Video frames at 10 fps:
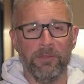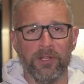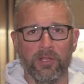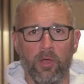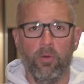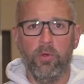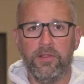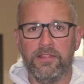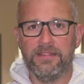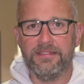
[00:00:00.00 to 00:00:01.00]
I'm going to go
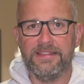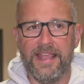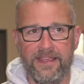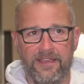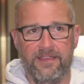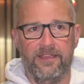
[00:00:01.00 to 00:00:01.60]
with lake.